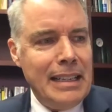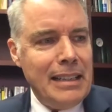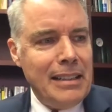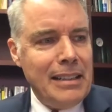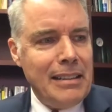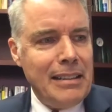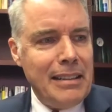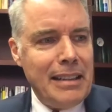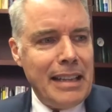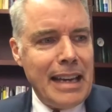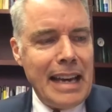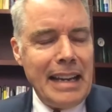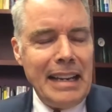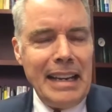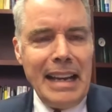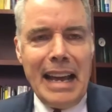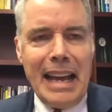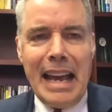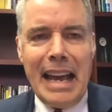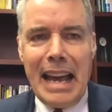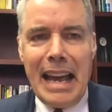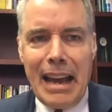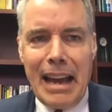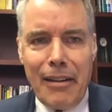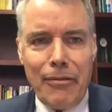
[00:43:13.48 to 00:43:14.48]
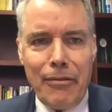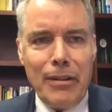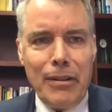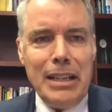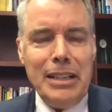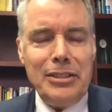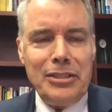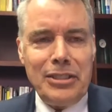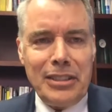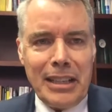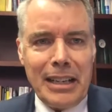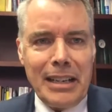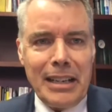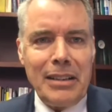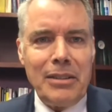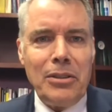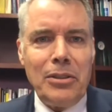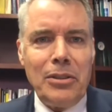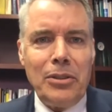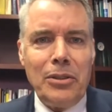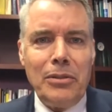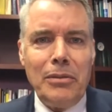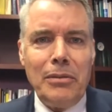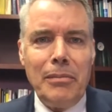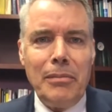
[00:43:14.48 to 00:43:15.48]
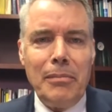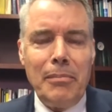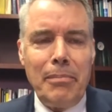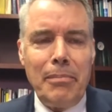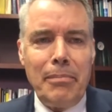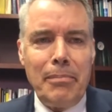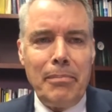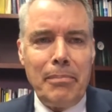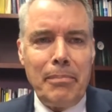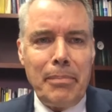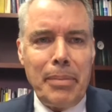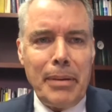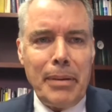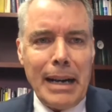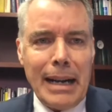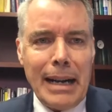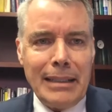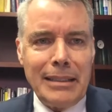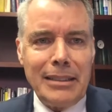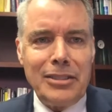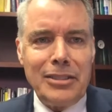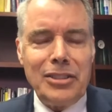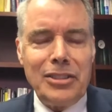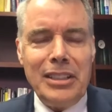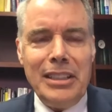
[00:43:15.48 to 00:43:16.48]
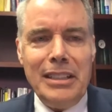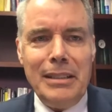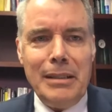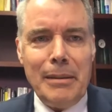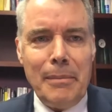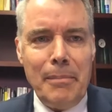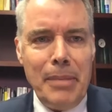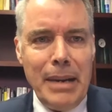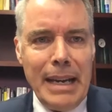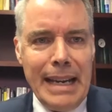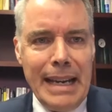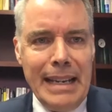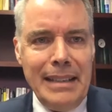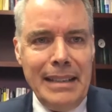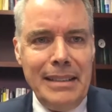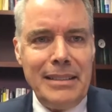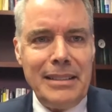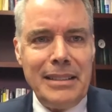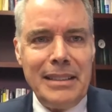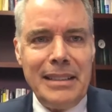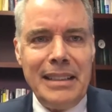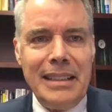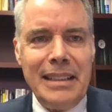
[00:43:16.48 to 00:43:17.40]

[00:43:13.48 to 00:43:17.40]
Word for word: that every single policy debate